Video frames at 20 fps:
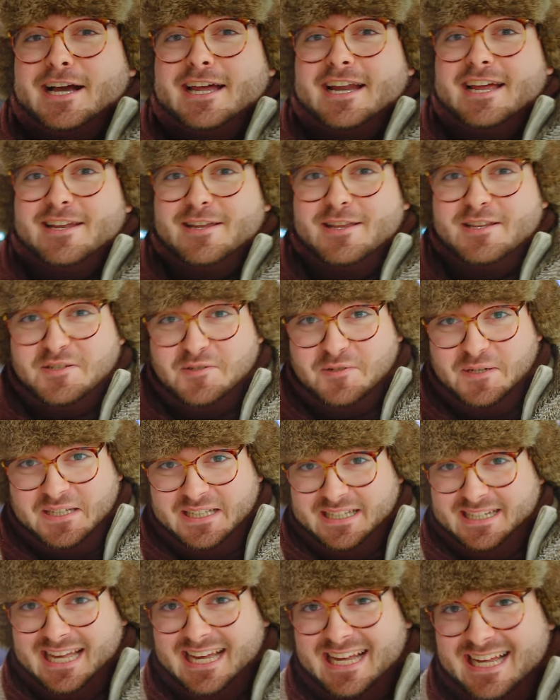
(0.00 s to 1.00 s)
I gotta end this
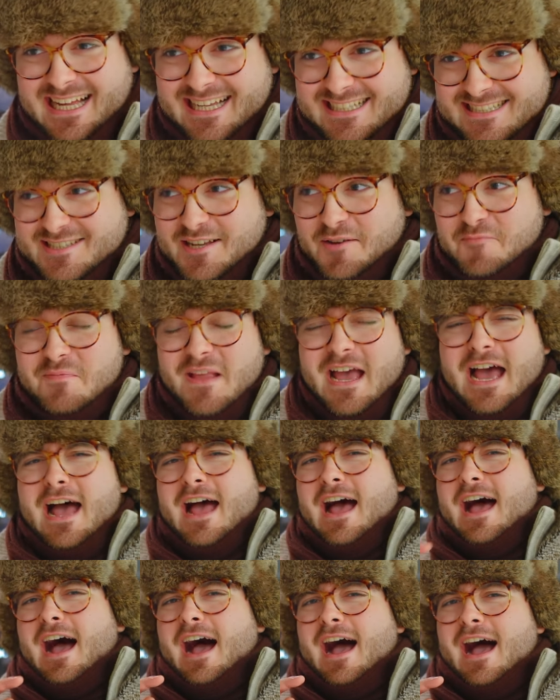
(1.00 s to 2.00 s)
quickly. So,
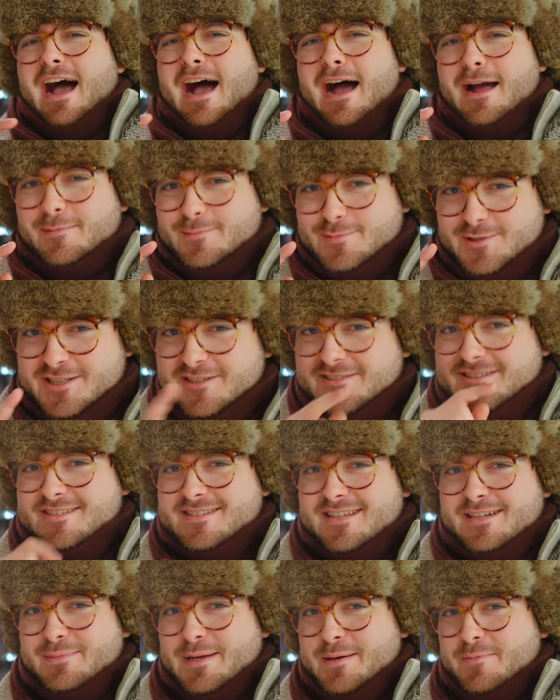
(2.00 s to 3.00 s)
I'm sure
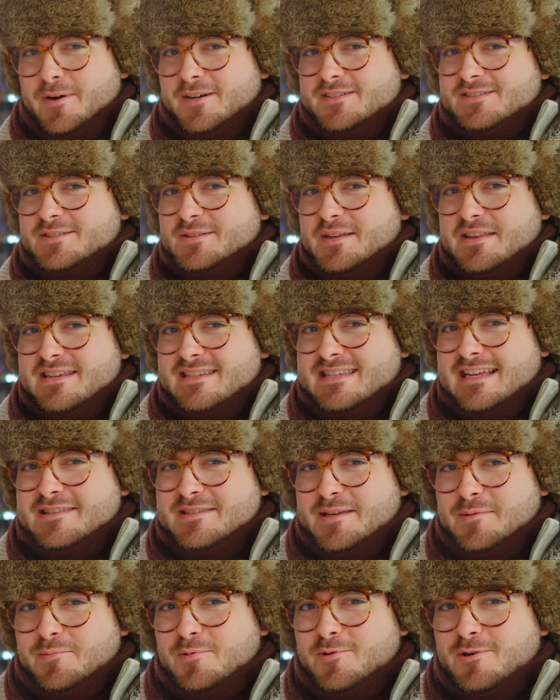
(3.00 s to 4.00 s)
there's gonna be a part two to this at
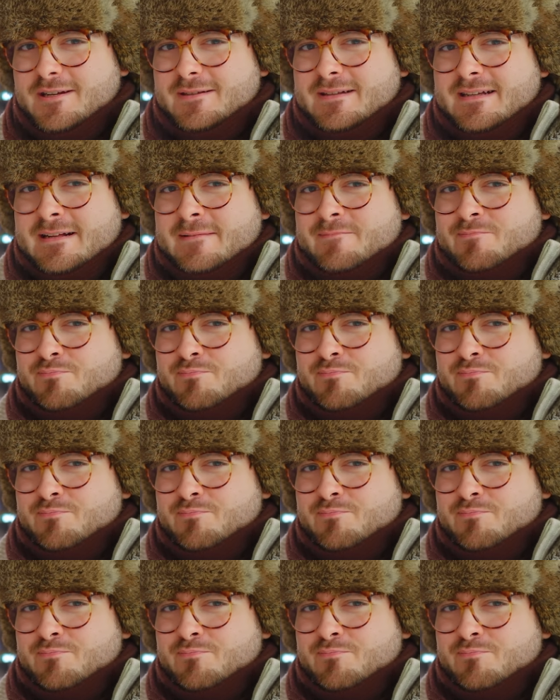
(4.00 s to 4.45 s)
some point.